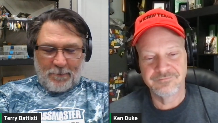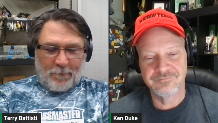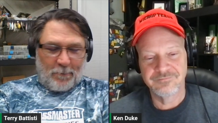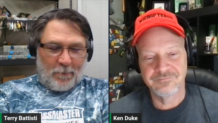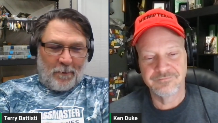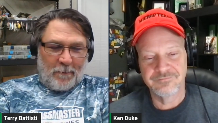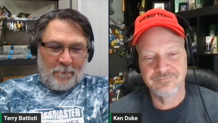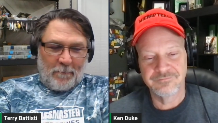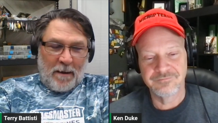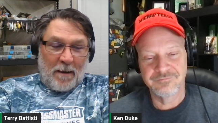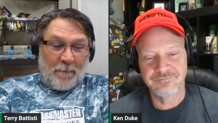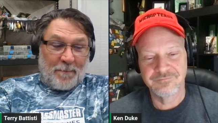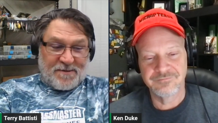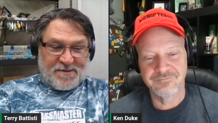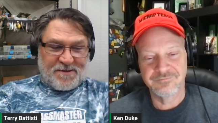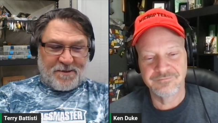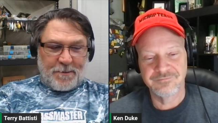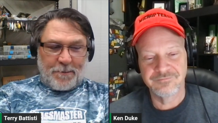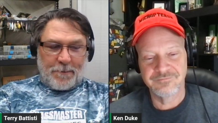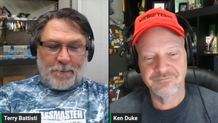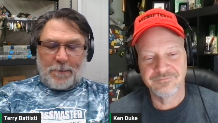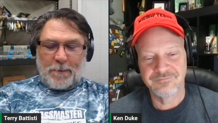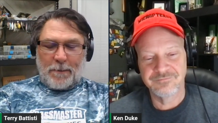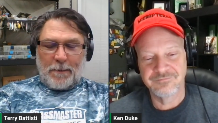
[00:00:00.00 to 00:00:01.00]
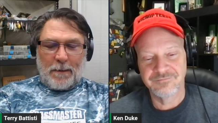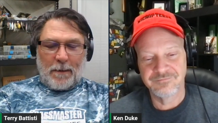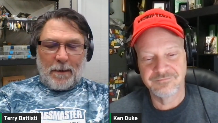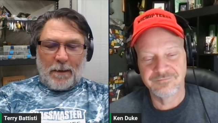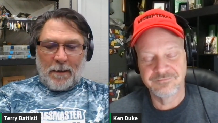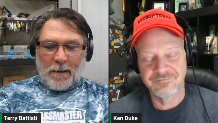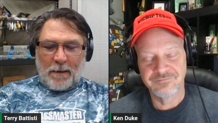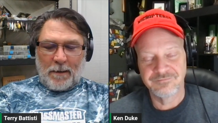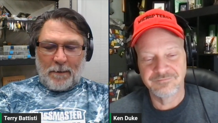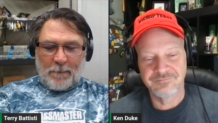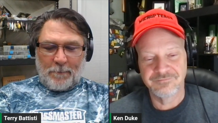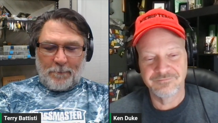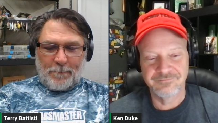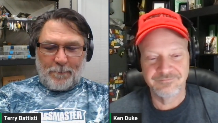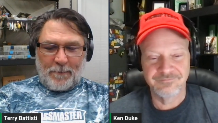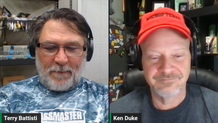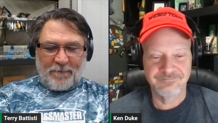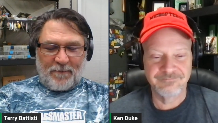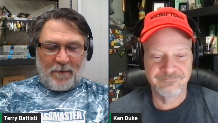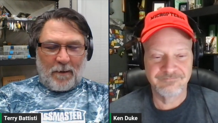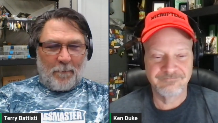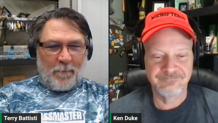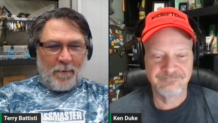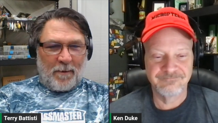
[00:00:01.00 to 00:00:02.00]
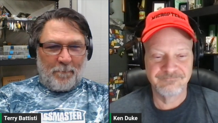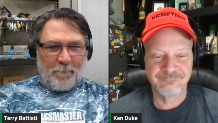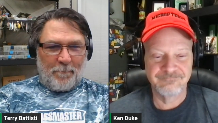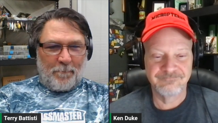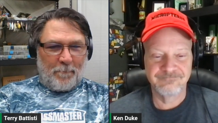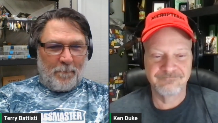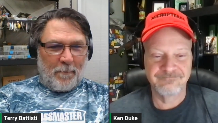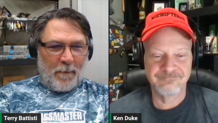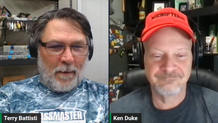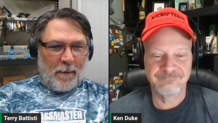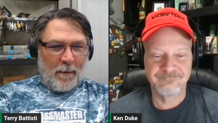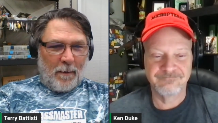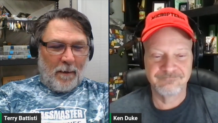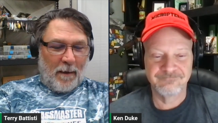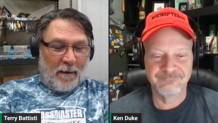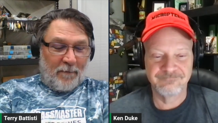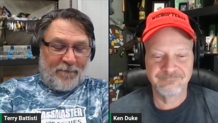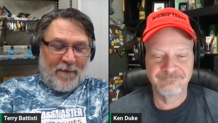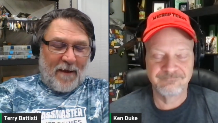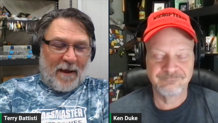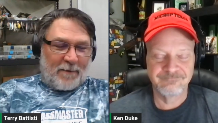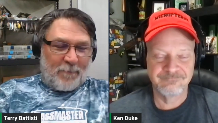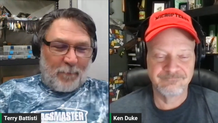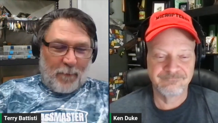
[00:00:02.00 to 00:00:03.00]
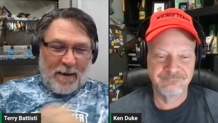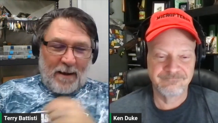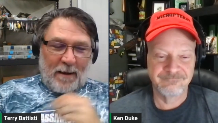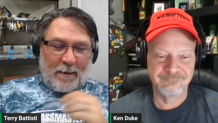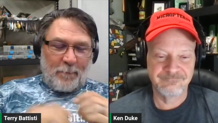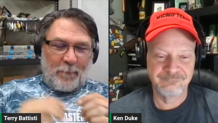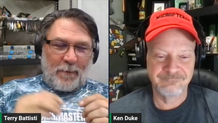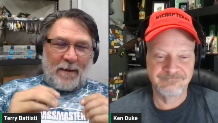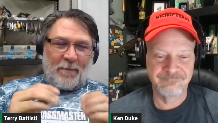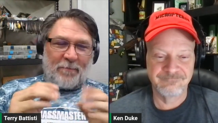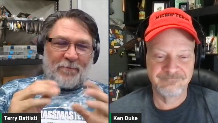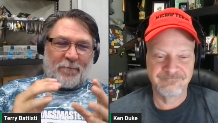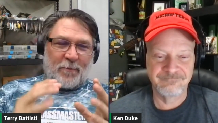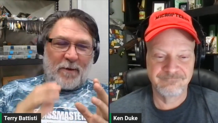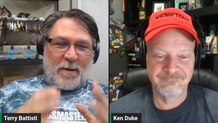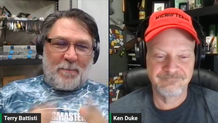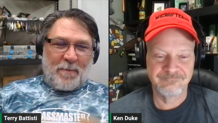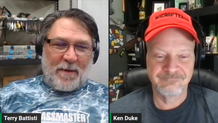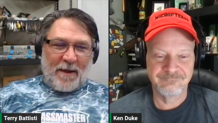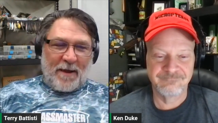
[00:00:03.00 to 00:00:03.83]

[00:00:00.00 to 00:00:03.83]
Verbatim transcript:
Speaker 1: or episode. Uh, we thought we, in fact, we had, we had three